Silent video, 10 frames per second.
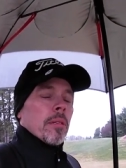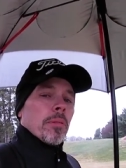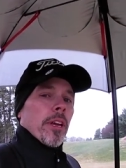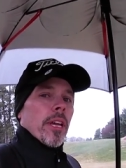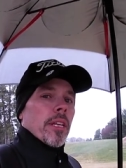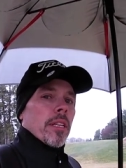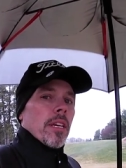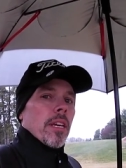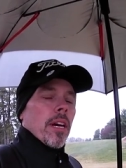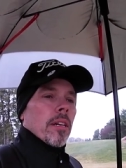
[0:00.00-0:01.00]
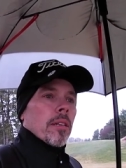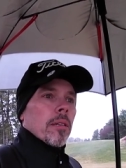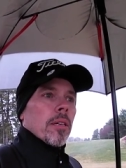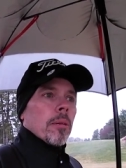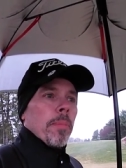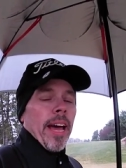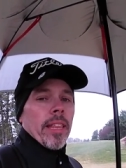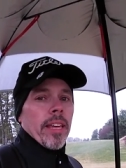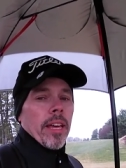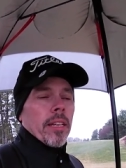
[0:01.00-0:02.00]
play in the, uh,
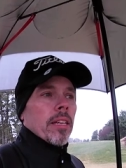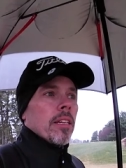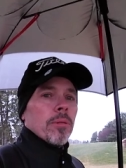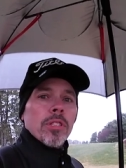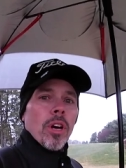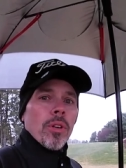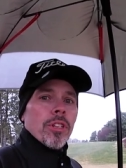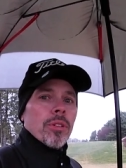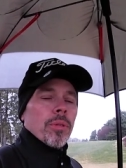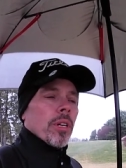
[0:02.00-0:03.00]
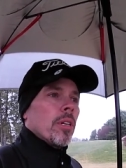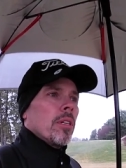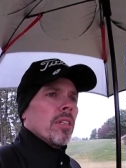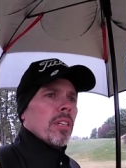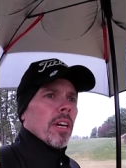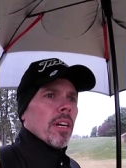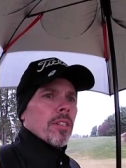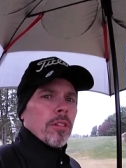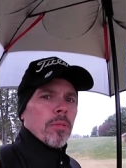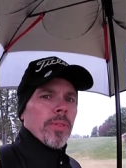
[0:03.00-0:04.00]
back then, it was the Hogan Tour uh,
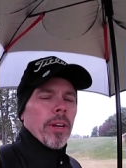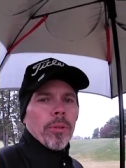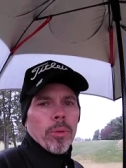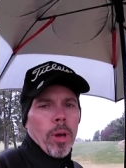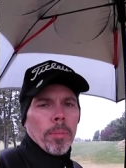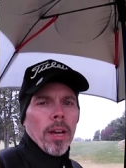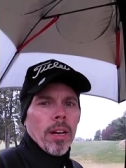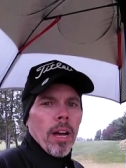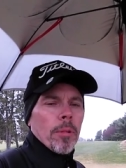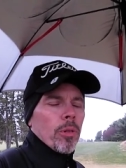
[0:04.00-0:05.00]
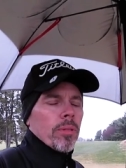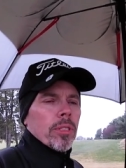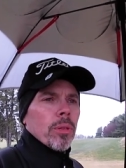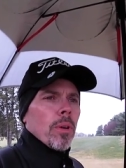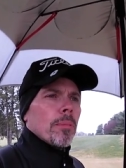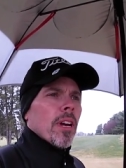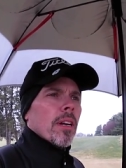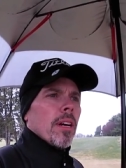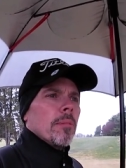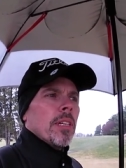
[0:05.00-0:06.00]
tournament event, or the web dot com, equivalent to web dot
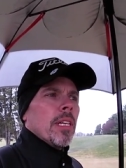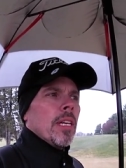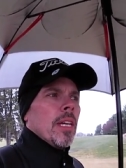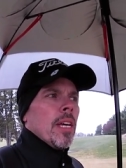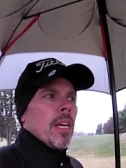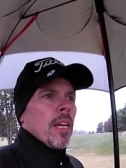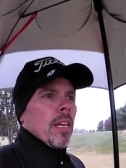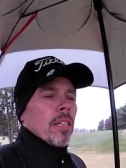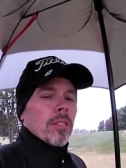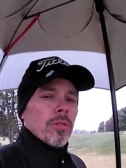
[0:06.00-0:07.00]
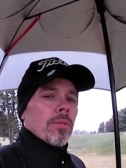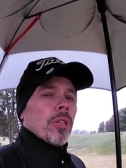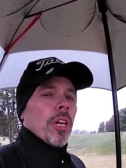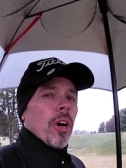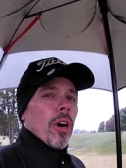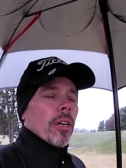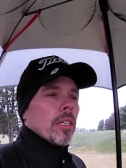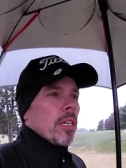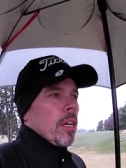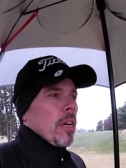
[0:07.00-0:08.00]
com. It was really hard.
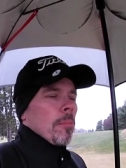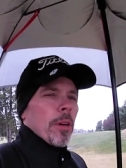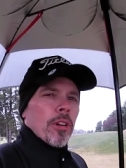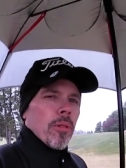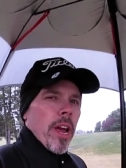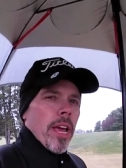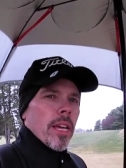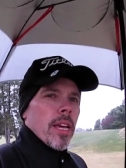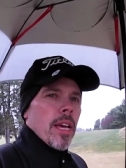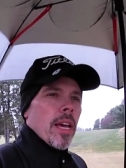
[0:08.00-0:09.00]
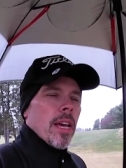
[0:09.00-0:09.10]
But Greg,